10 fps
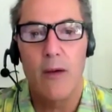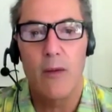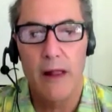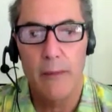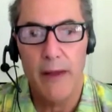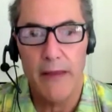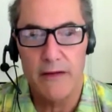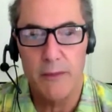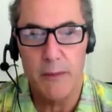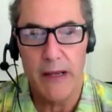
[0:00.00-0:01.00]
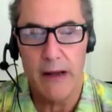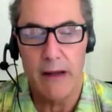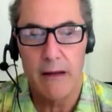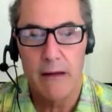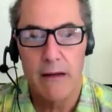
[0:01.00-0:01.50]
I'll help others be
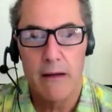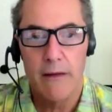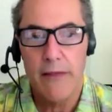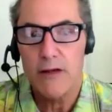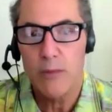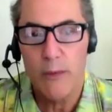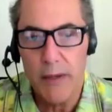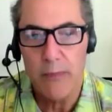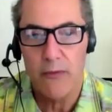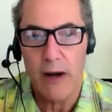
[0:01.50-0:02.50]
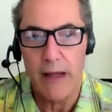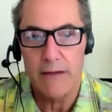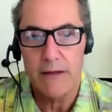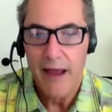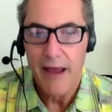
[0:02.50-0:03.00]
better. That's what people write.